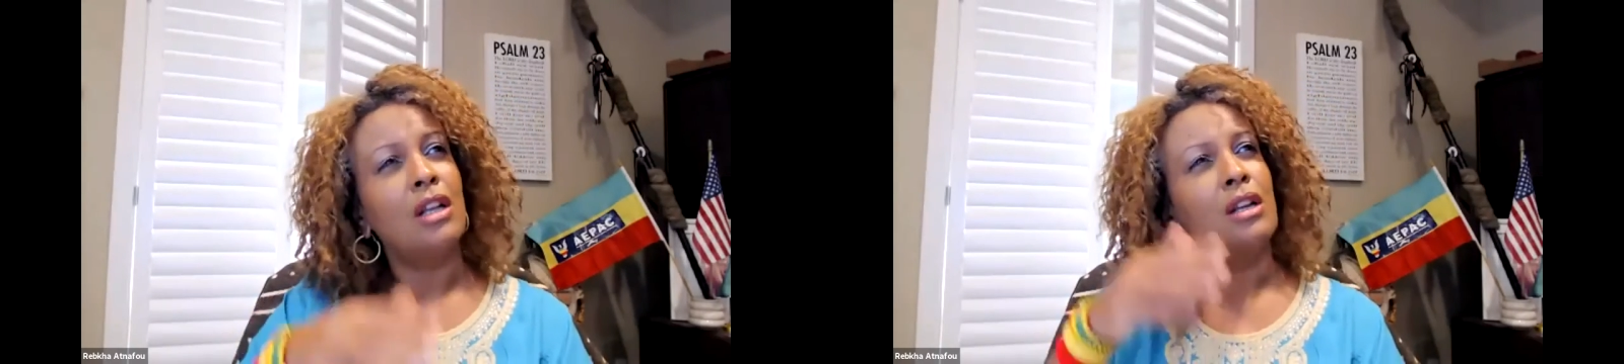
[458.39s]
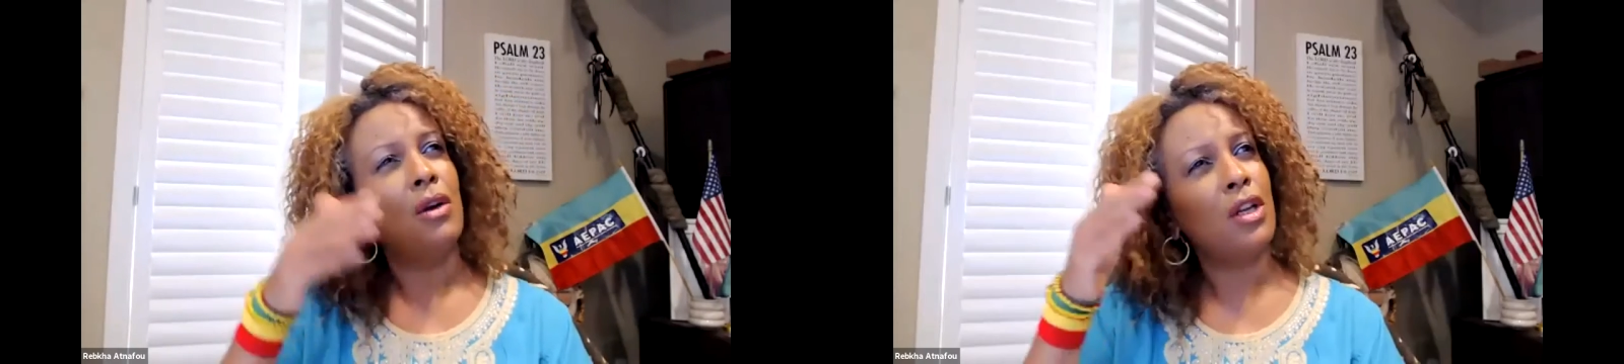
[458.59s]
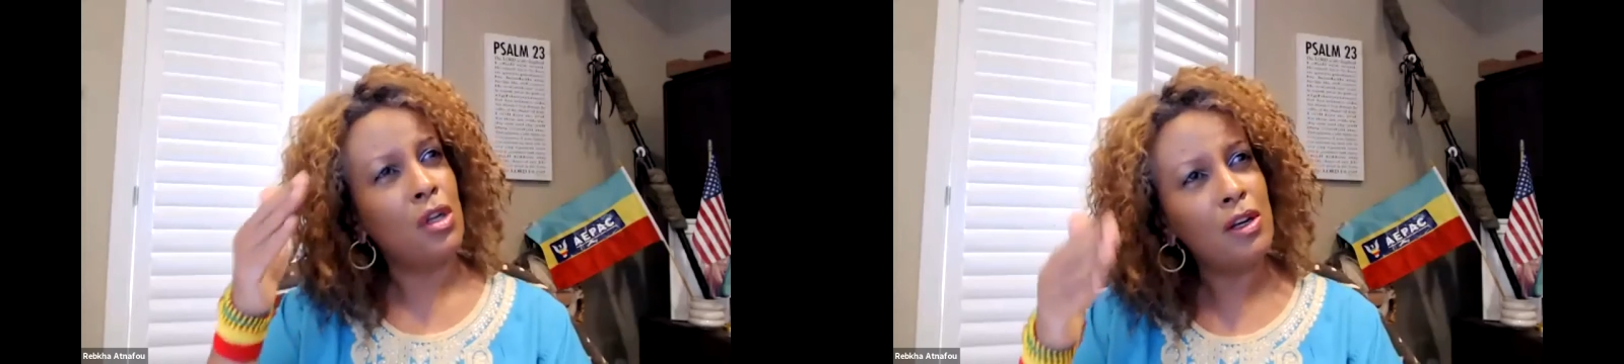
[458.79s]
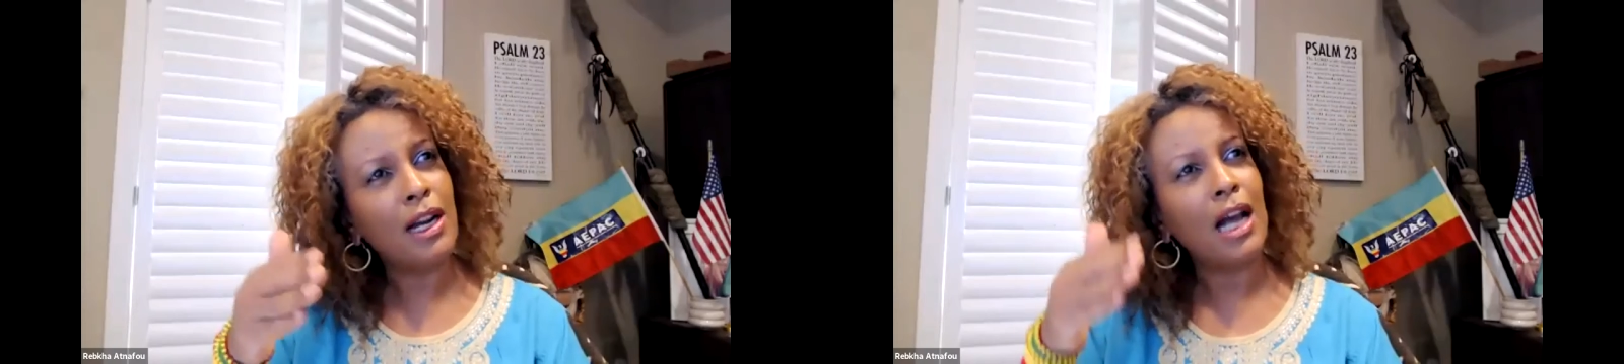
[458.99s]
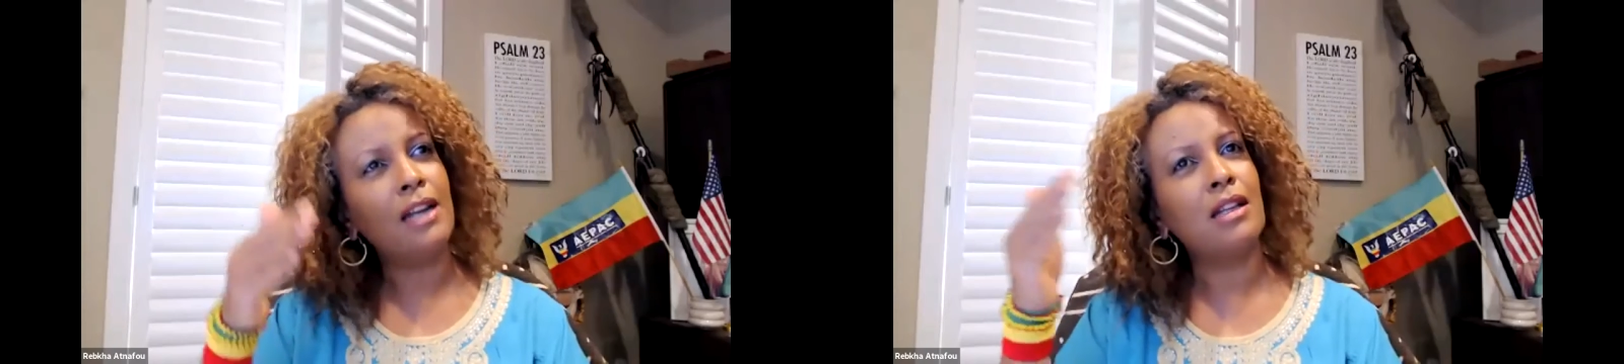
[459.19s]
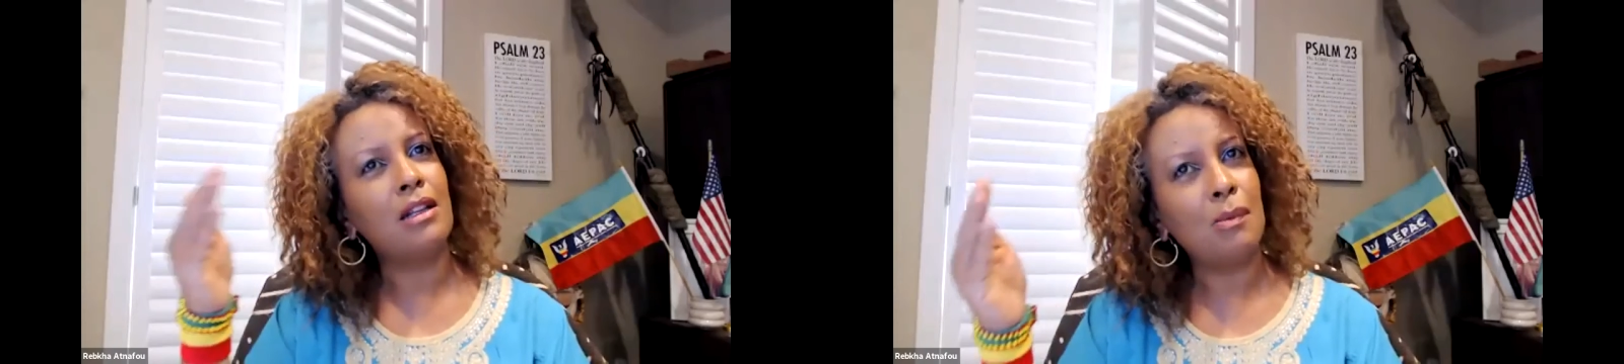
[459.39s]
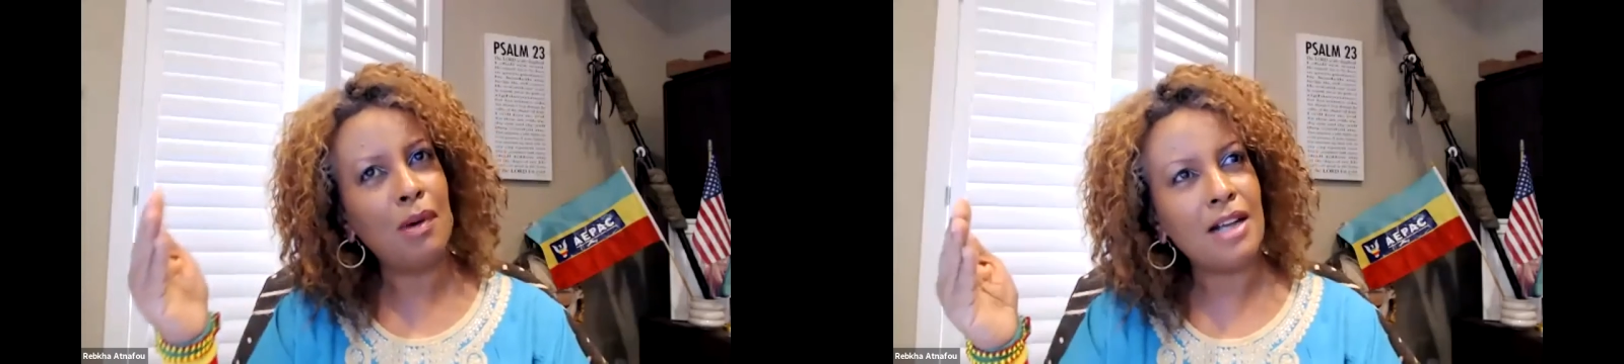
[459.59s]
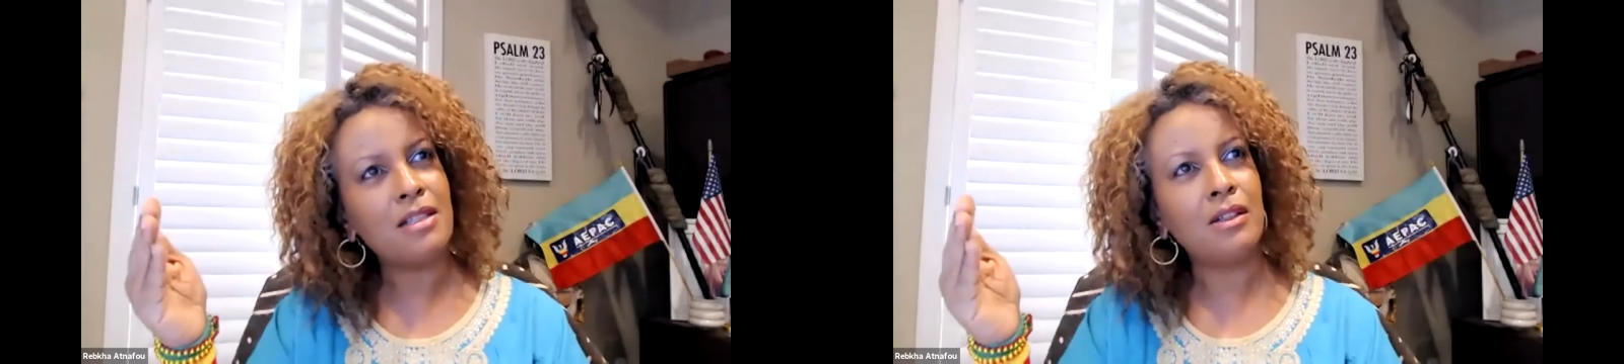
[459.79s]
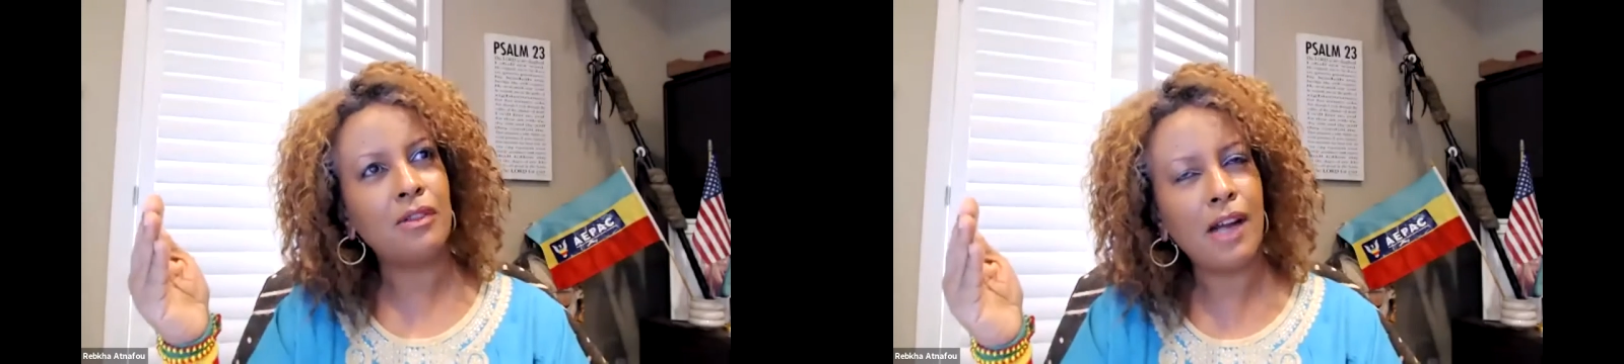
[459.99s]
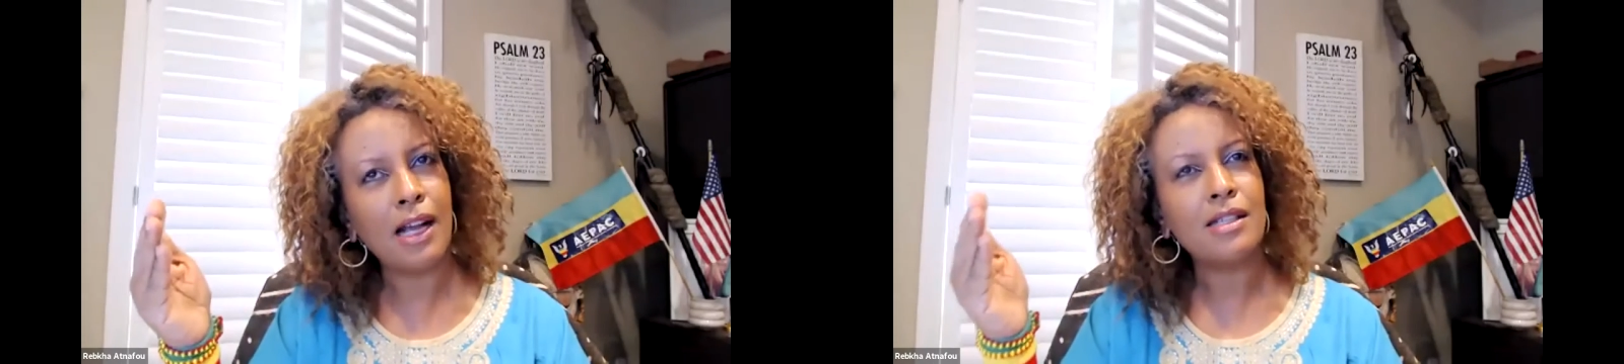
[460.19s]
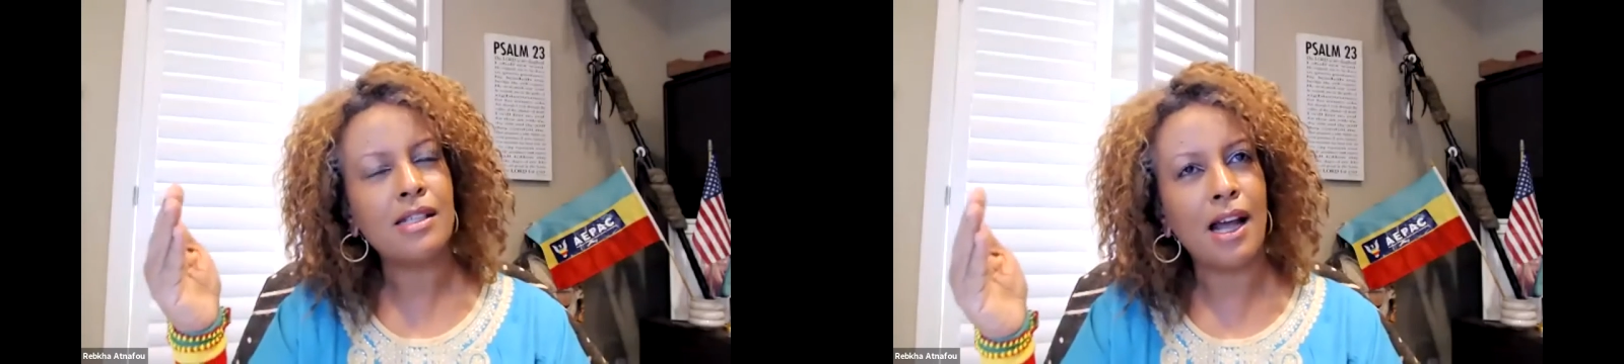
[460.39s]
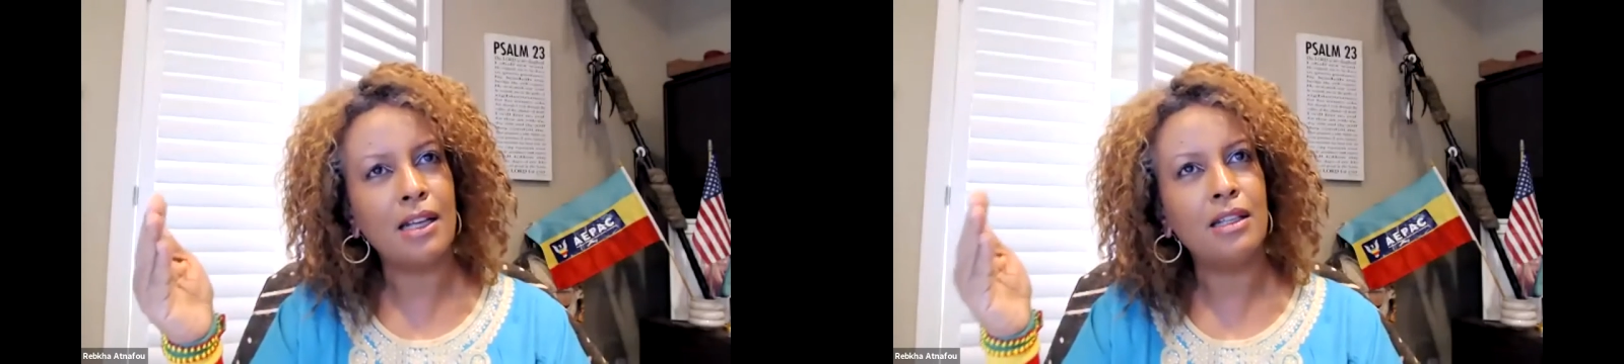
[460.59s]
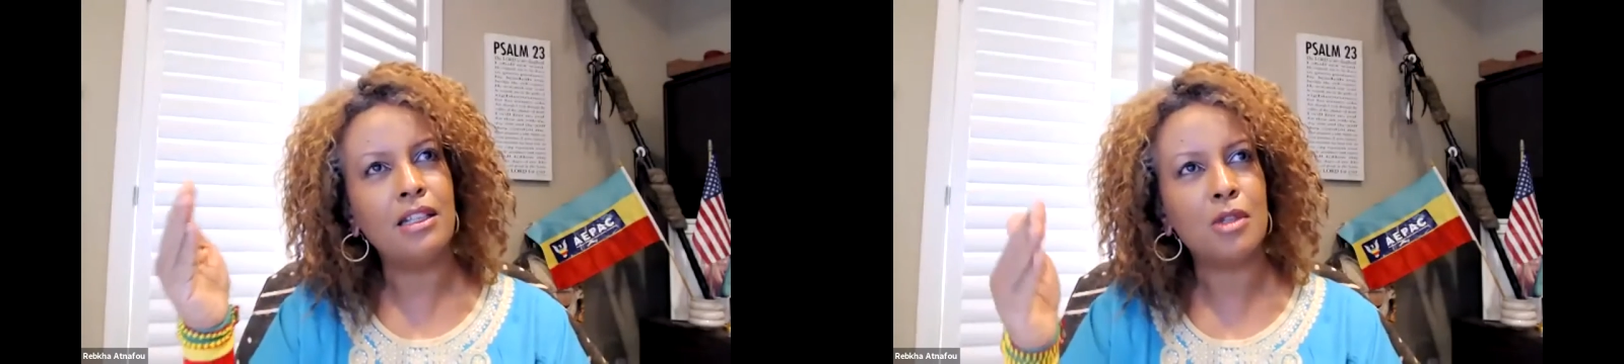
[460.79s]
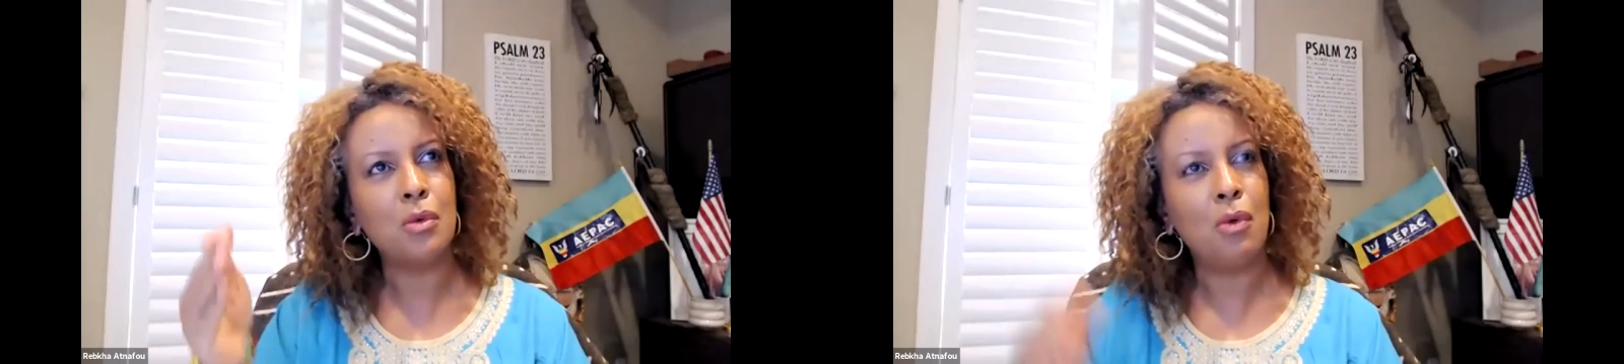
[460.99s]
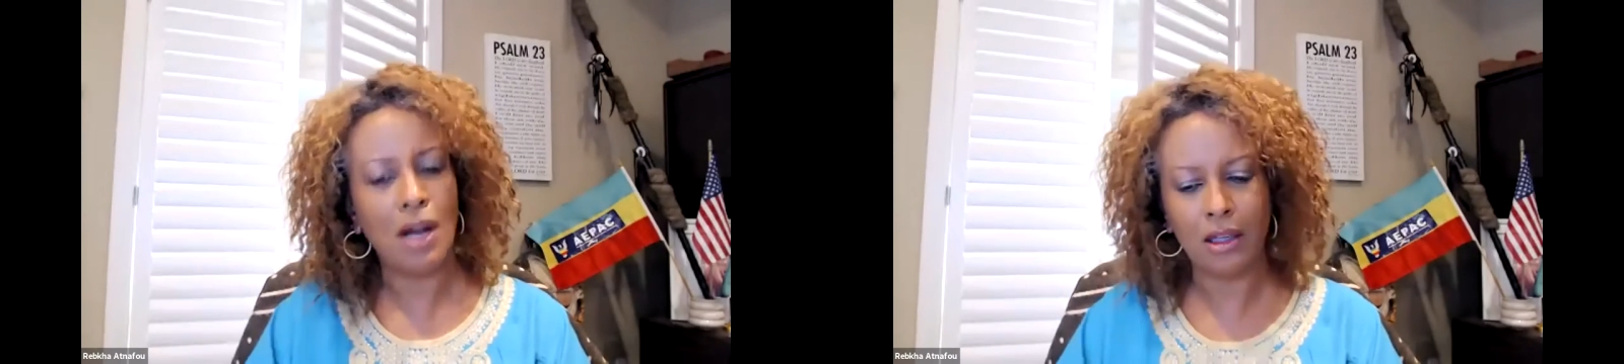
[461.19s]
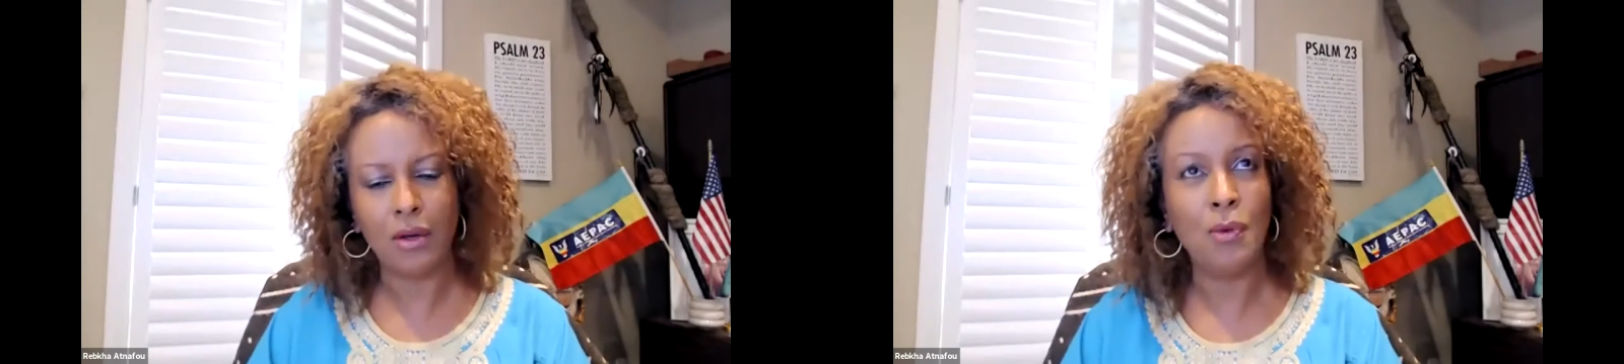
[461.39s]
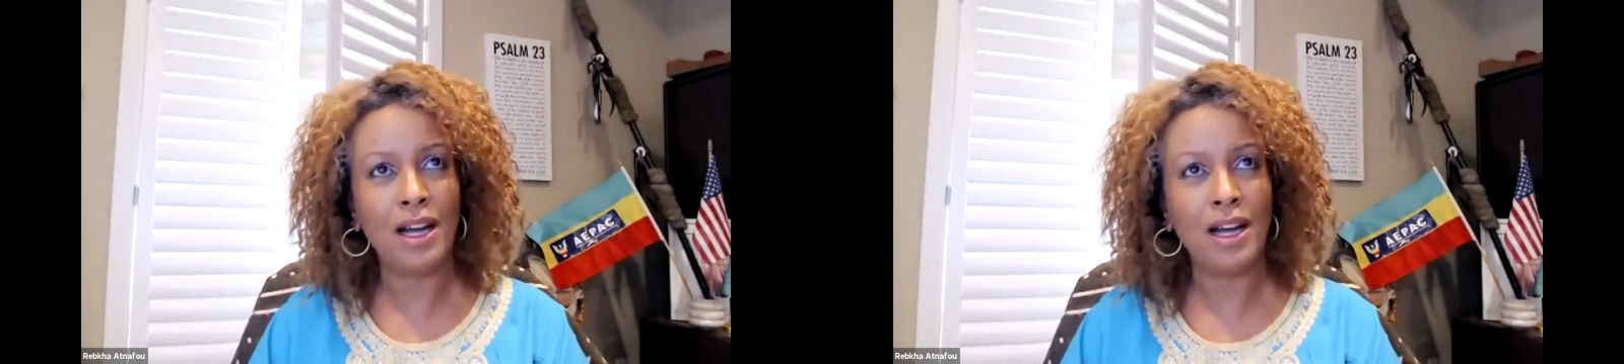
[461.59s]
When you look at it on the positive side in terms of what